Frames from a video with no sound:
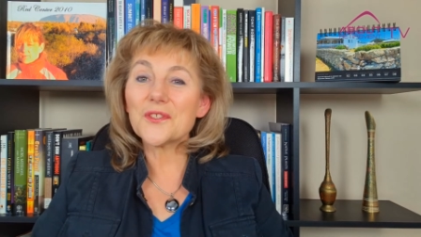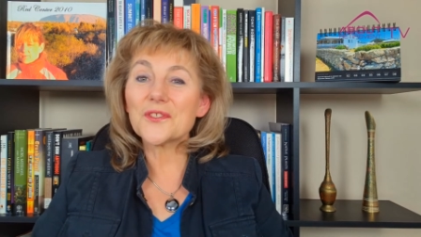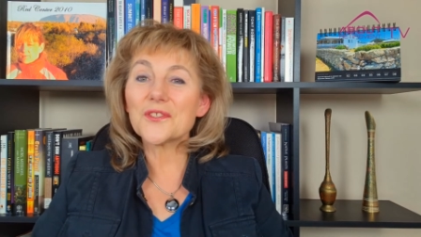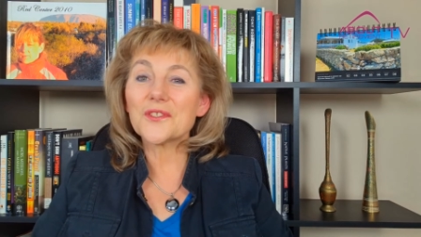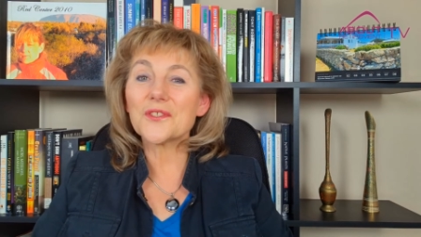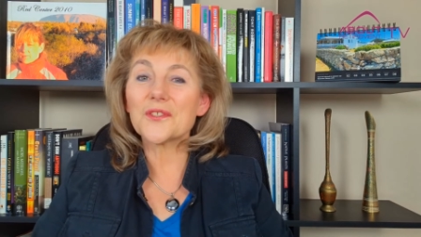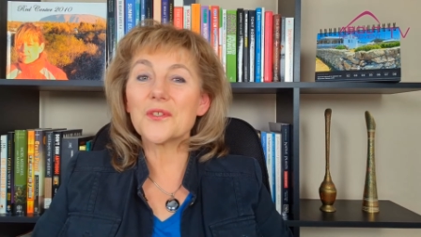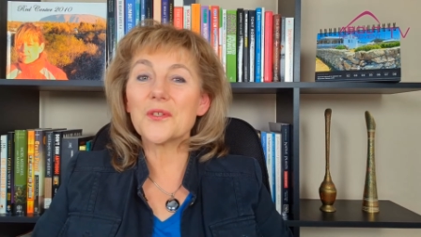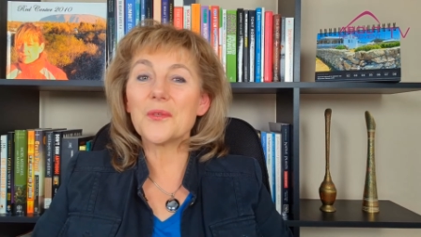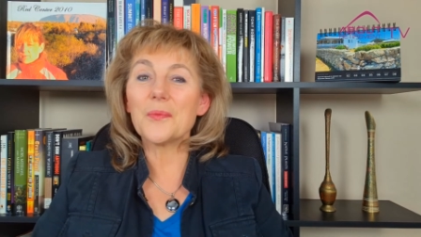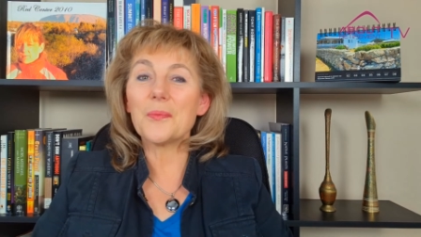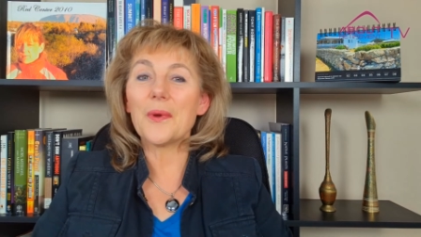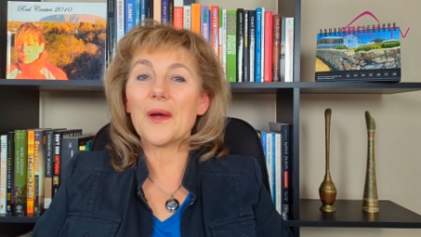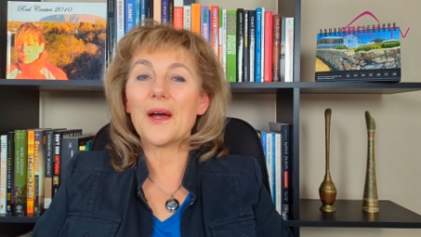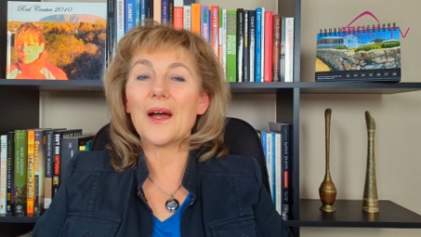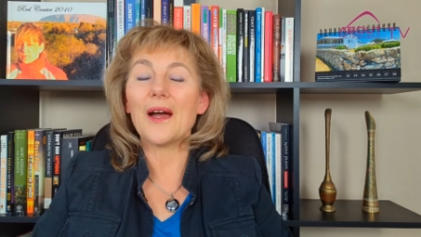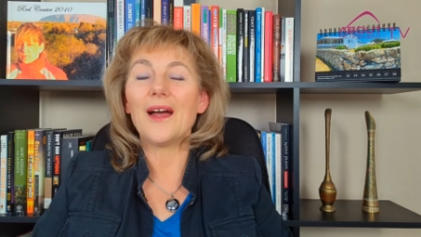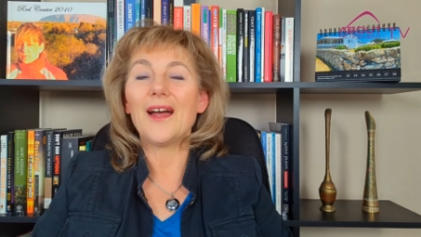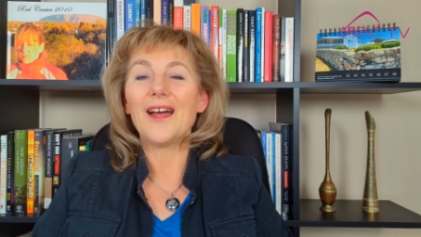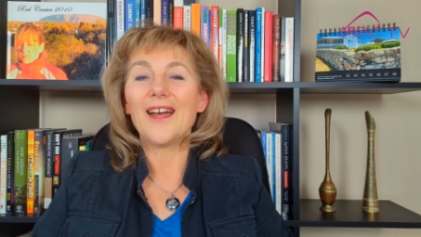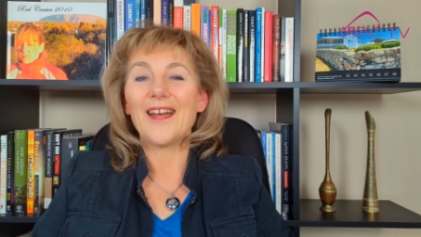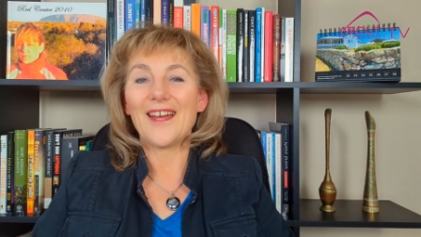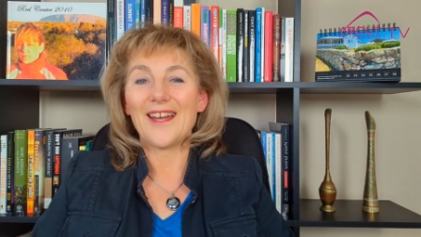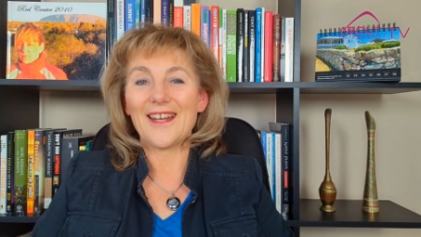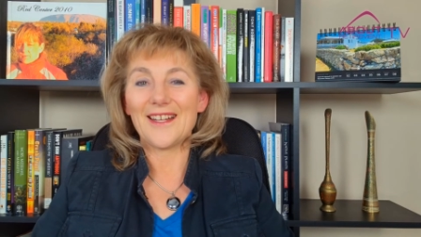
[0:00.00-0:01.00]
super
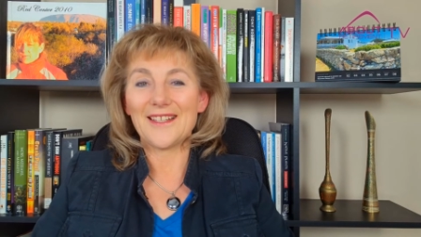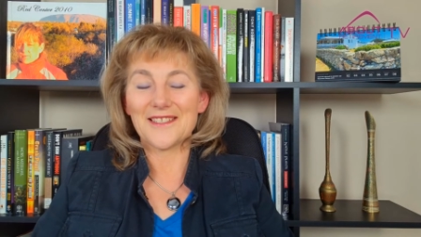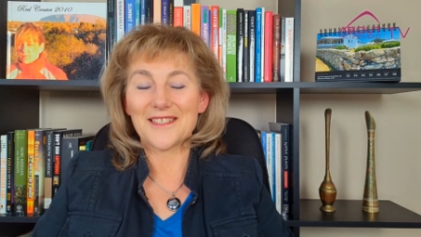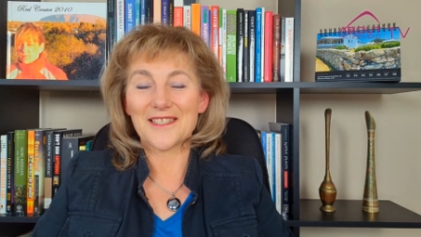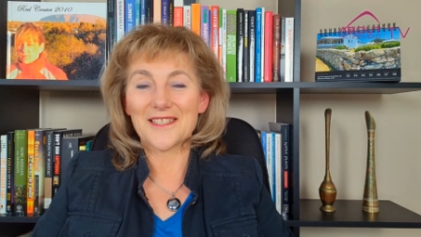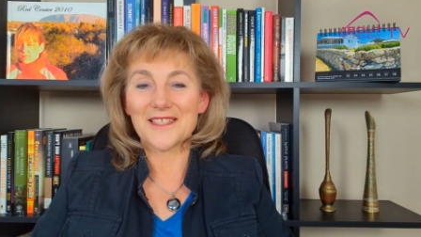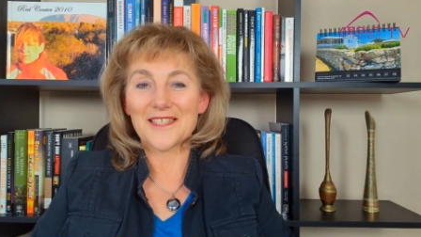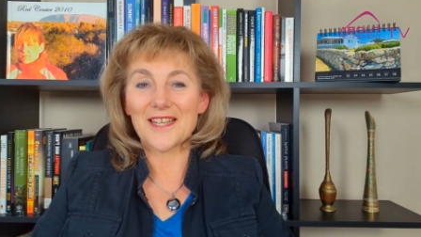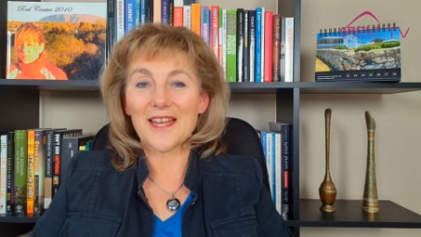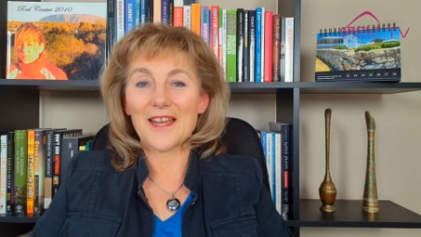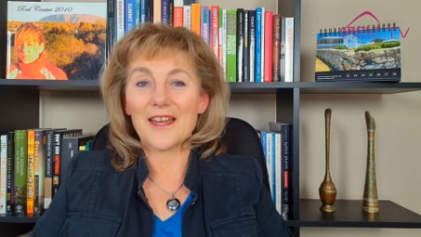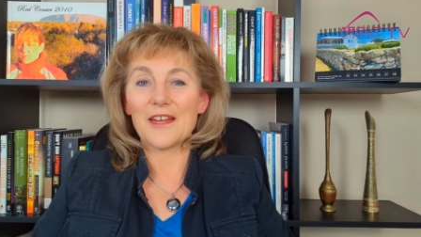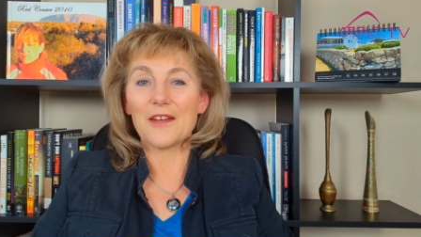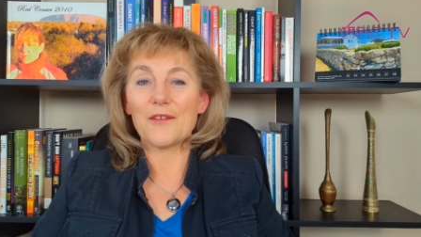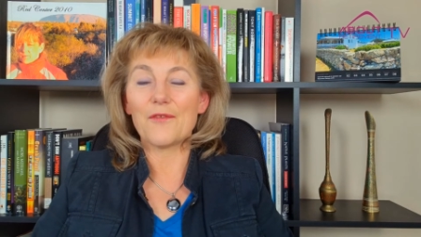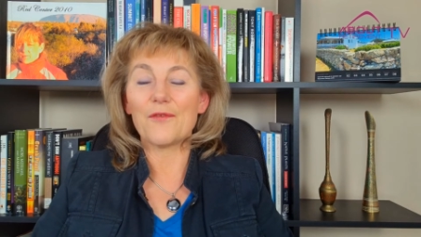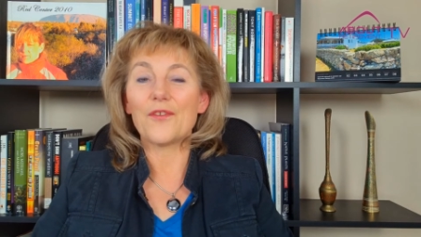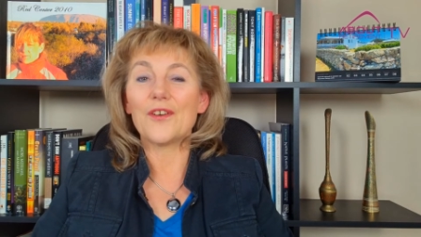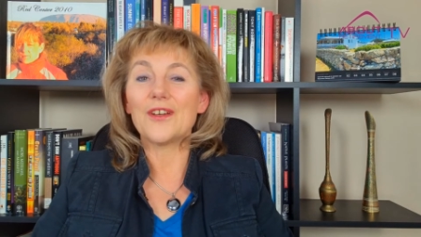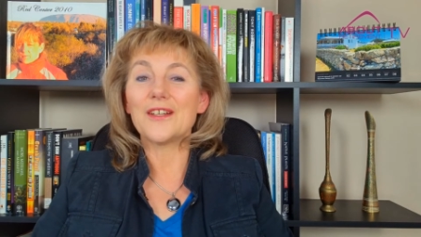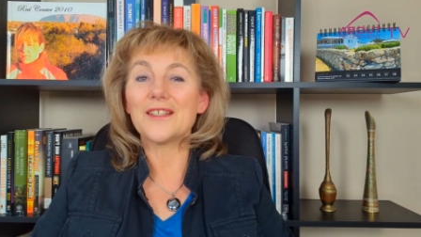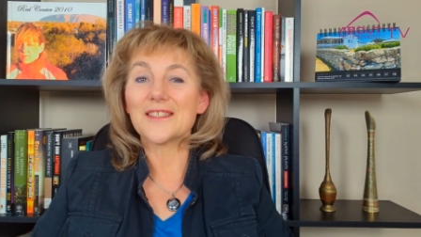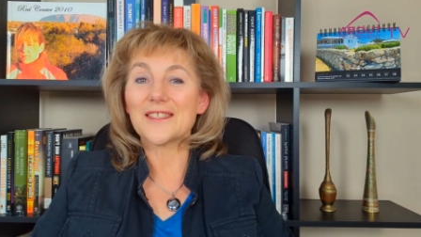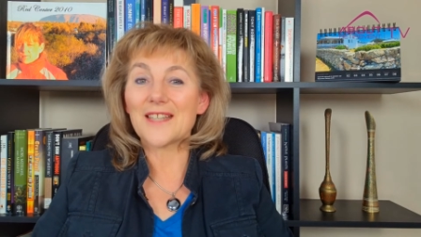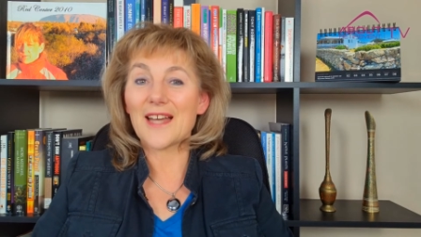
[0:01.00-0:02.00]
and save
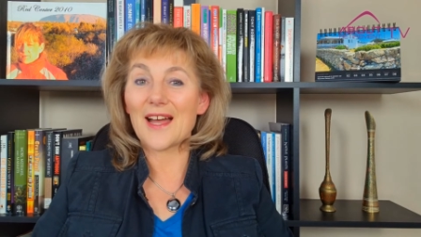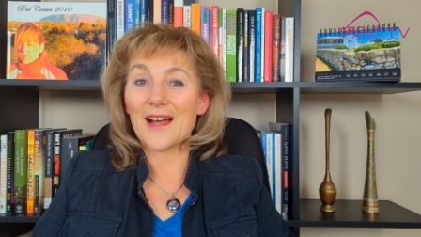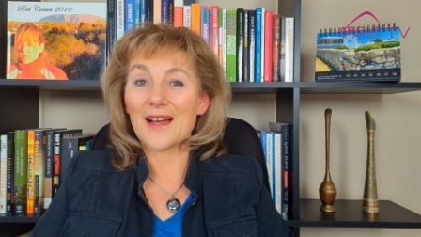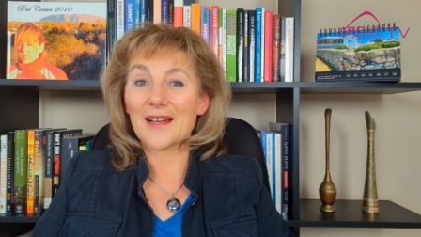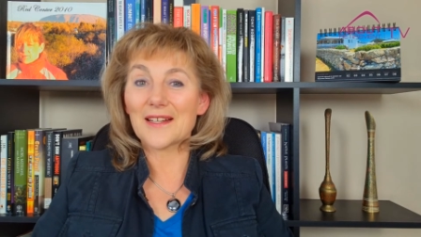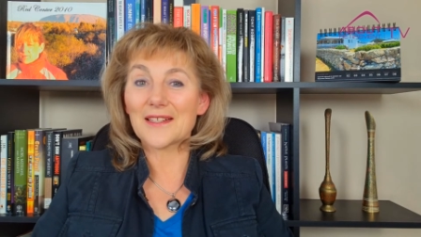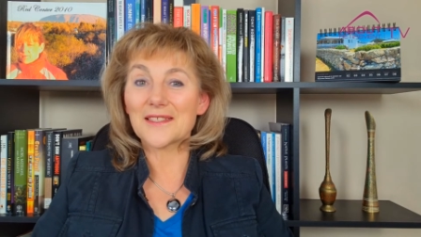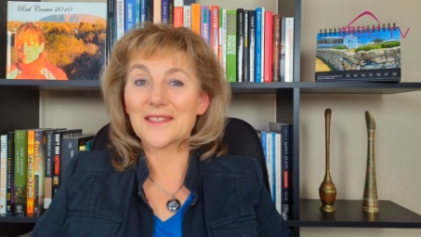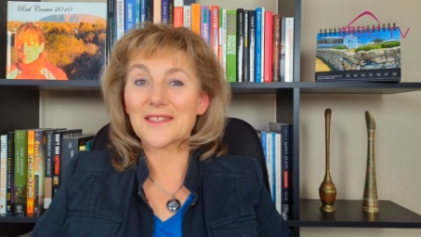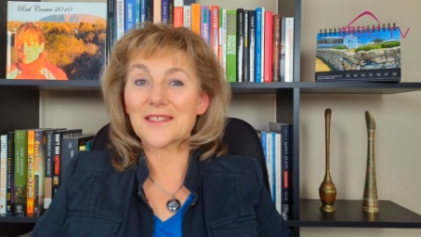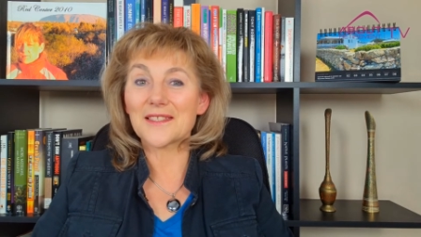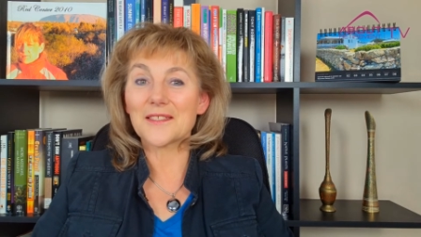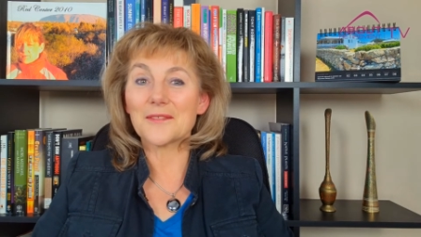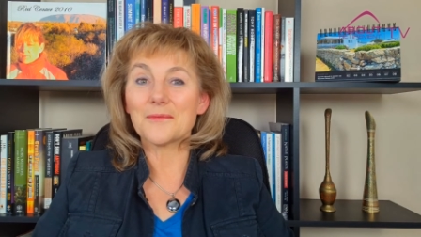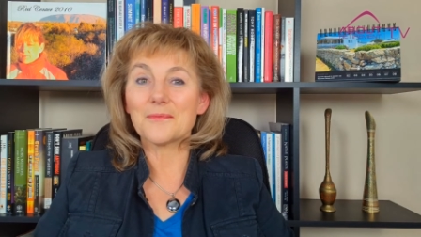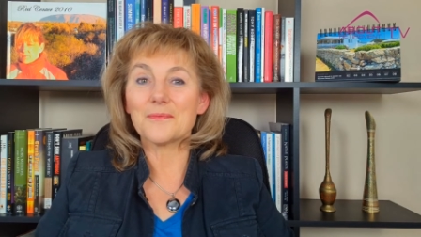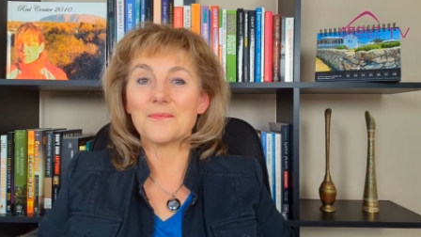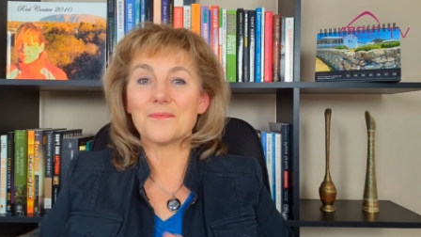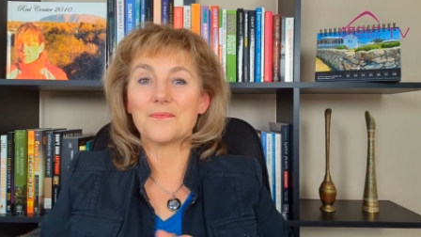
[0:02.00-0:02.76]
tax.